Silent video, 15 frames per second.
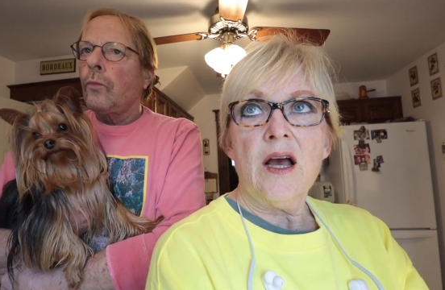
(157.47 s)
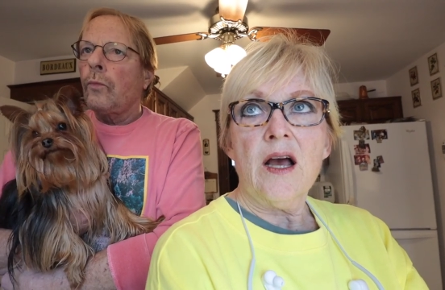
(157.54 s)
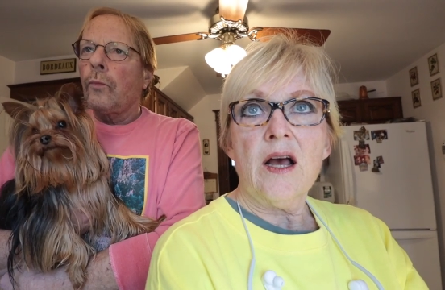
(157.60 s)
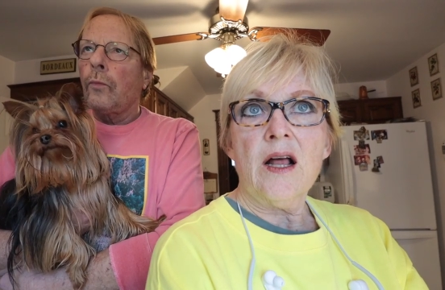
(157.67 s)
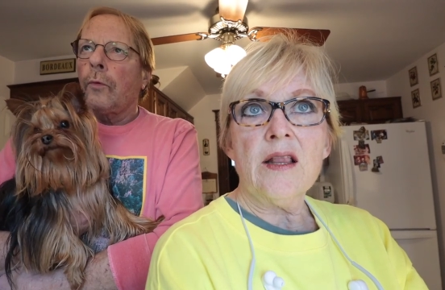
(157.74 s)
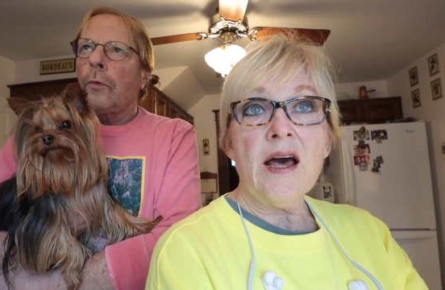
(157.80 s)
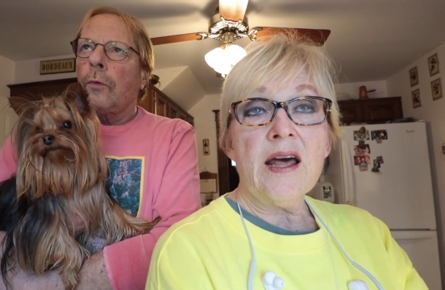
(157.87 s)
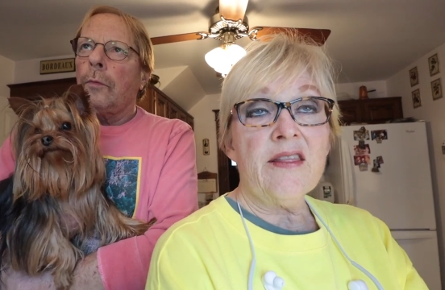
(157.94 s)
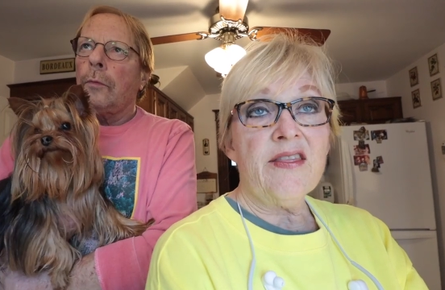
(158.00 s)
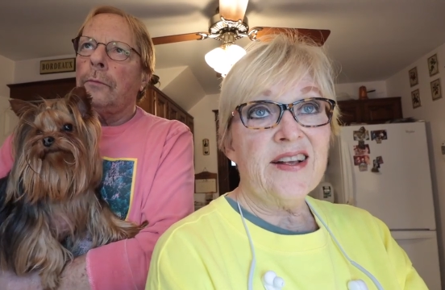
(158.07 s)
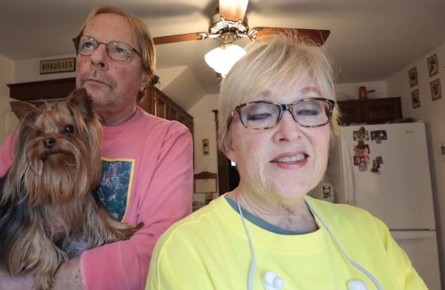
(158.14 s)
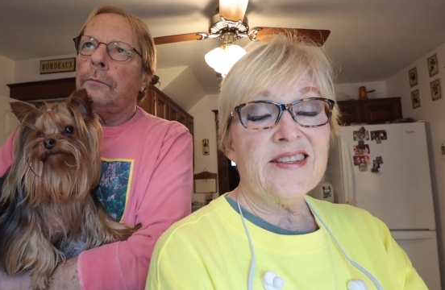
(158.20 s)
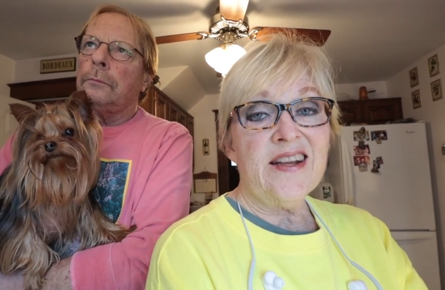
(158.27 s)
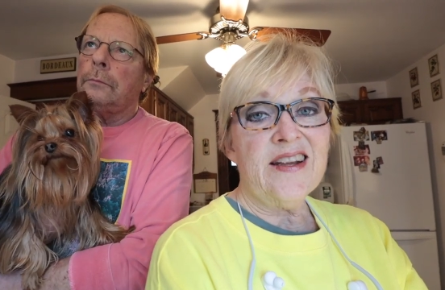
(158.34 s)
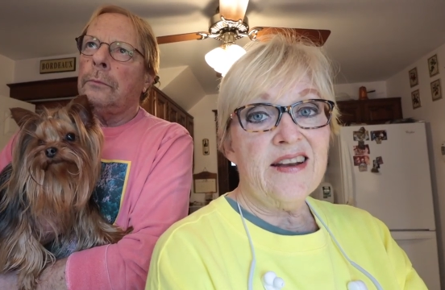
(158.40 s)
Speaker 1: a lot of things
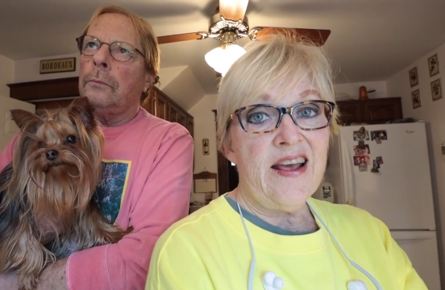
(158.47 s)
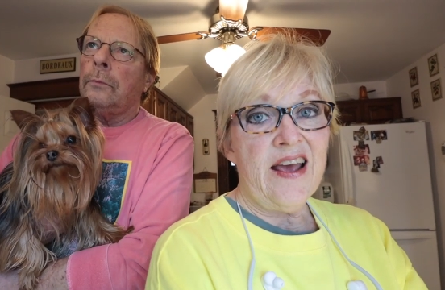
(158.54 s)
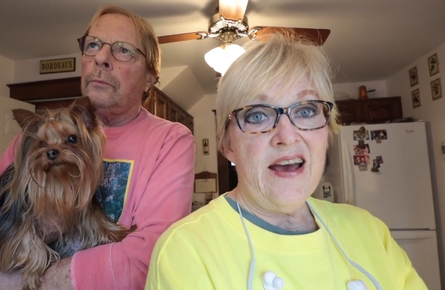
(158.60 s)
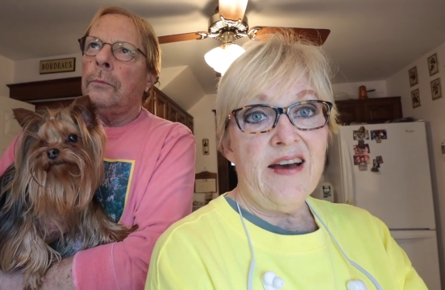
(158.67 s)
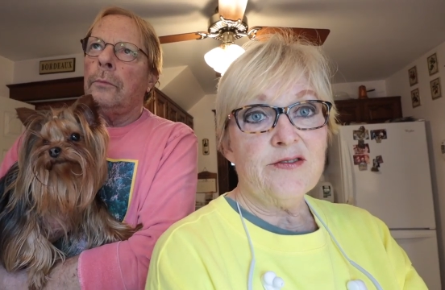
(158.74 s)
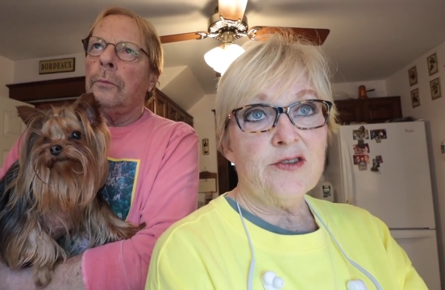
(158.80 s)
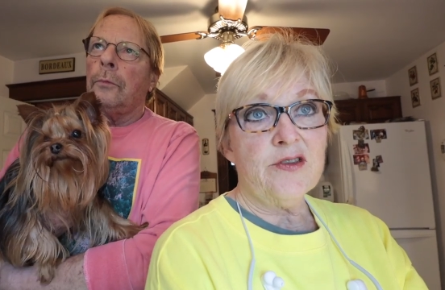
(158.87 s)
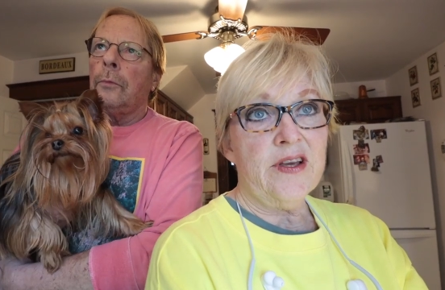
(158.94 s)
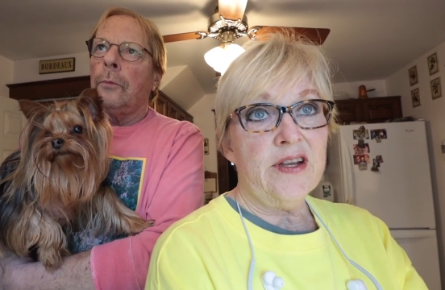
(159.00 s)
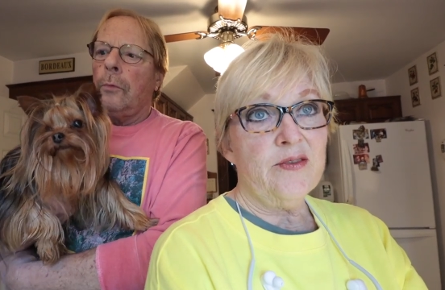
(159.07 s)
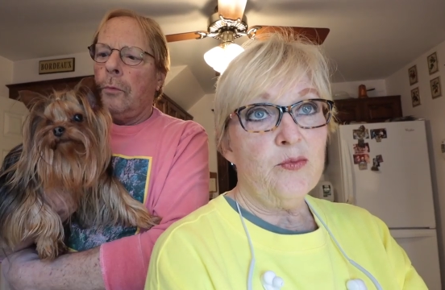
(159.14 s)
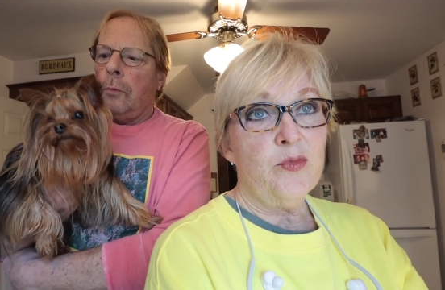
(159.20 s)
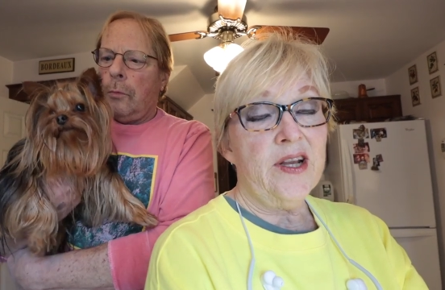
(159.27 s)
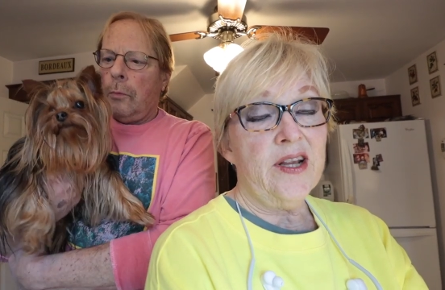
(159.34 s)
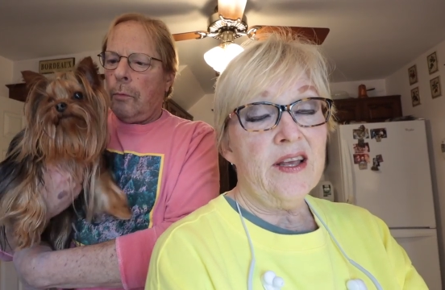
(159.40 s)
they didn't have, so they
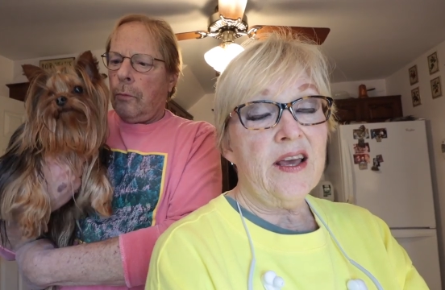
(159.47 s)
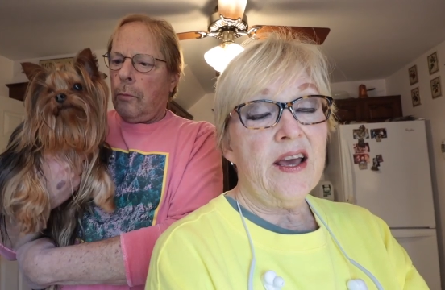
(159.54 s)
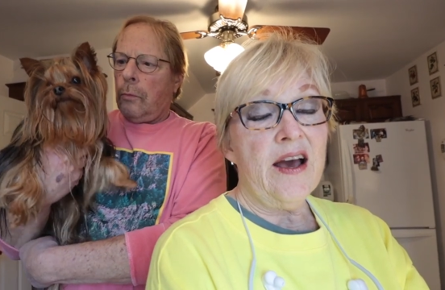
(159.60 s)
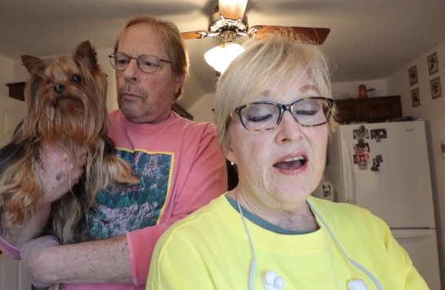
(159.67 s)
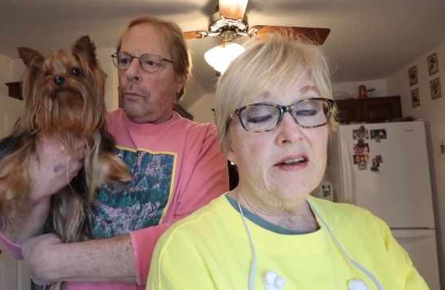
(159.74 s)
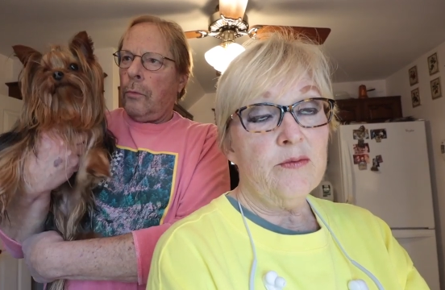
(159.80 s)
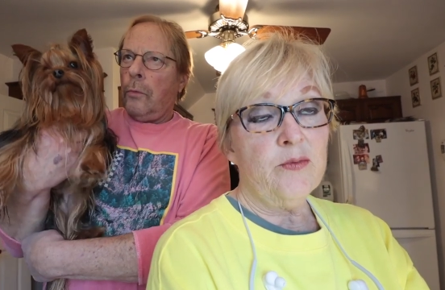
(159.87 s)
we didn't get